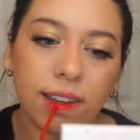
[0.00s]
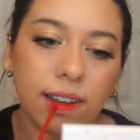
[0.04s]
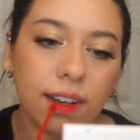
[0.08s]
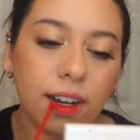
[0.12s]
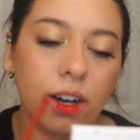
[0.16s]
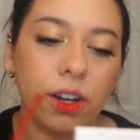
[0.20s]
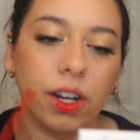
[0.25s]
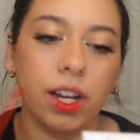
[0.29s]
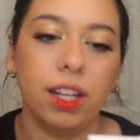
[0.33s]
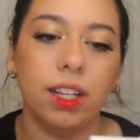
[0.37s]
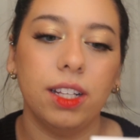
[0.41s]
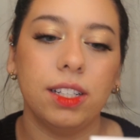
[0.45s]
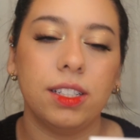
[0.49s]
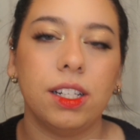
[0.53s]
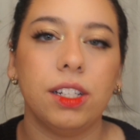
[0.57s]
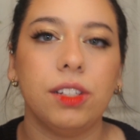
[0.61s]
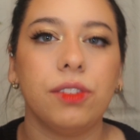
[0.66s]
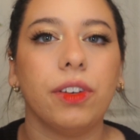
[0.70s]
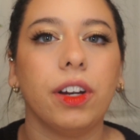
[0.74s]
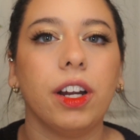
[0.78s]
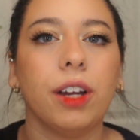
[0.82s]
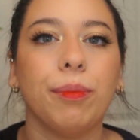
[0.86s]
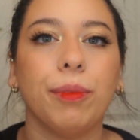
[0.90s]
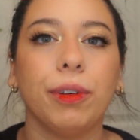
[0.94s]
Oh yeah, this is
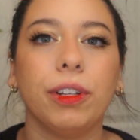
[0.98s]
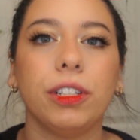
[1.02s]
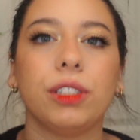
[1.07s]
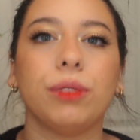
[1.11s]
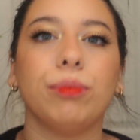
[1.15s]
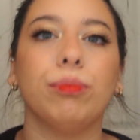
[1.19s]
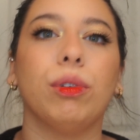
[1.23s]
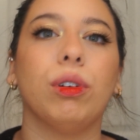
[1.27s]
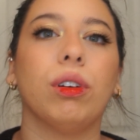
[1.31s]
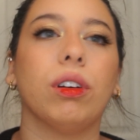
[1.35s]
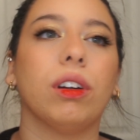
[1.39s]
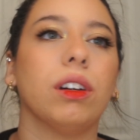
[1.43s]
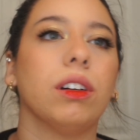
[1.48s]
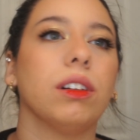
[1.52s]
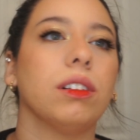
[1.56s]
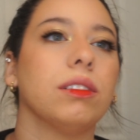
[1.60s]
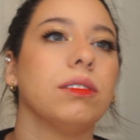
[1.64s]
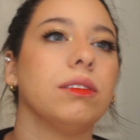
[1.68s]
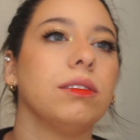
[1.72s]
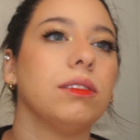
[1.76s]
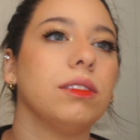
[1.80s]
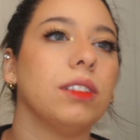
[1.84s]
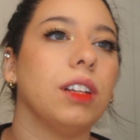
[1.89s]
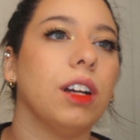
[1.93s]
very much more
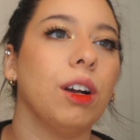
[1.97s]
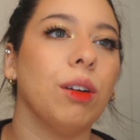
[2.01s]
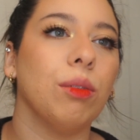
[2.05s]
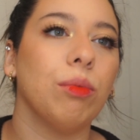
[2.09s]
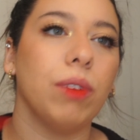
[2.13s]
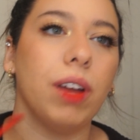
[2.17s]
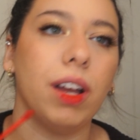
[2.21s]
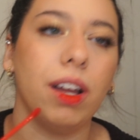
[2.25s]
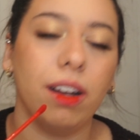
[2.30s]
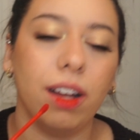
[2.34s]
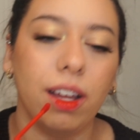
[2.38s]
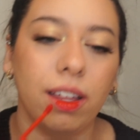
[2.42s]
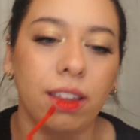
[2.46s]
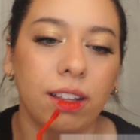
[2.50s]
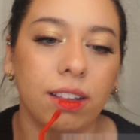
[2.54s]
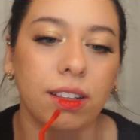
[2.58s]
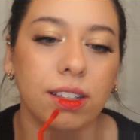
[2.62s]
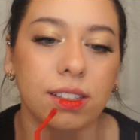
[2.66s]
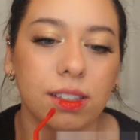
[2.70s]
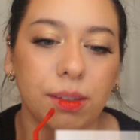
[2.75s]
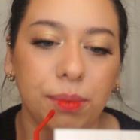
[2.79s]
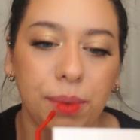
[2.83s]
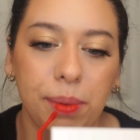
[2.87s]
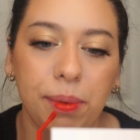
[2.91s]
a red. I think
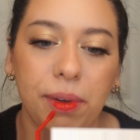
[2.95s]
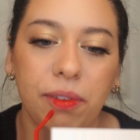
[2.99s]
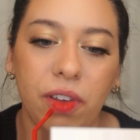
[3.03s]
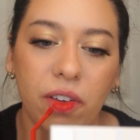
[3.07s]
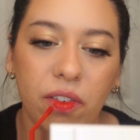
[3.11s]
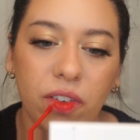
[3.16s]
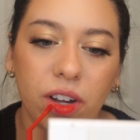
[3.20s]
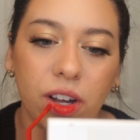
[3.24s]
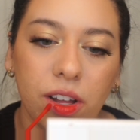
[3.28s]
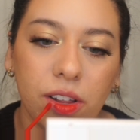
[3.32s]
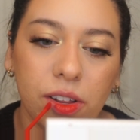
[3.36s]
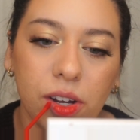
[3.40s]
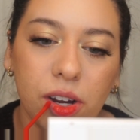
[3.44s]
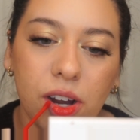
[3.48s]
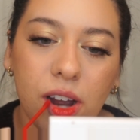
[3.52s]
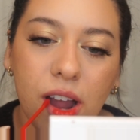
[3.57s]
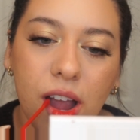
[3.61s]
this could be my favorite color.